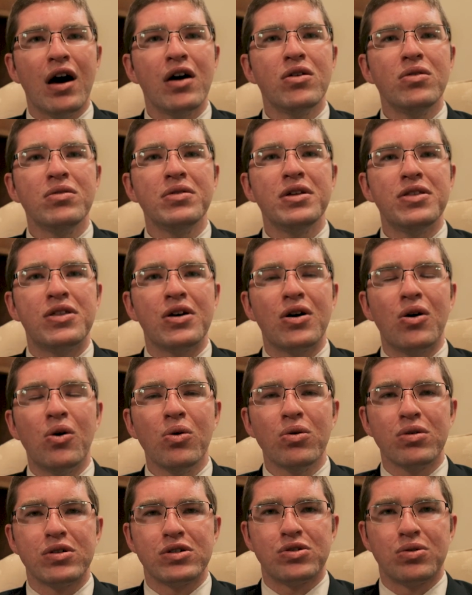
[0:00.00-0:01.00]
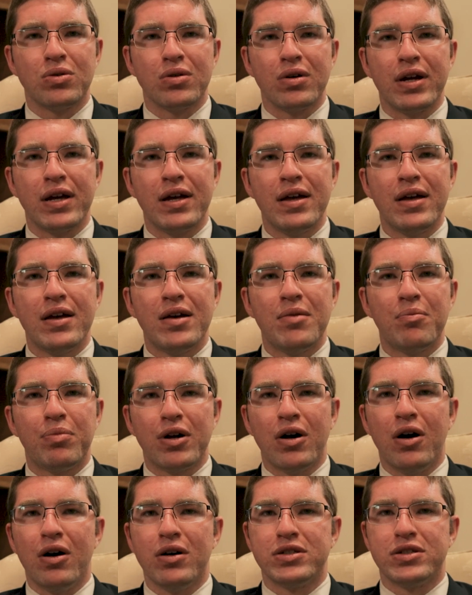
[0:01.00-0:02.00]
not only the oratory,
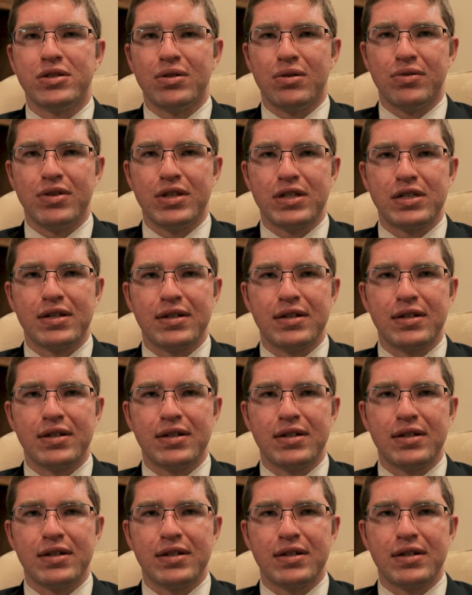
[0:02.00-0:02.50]
but also the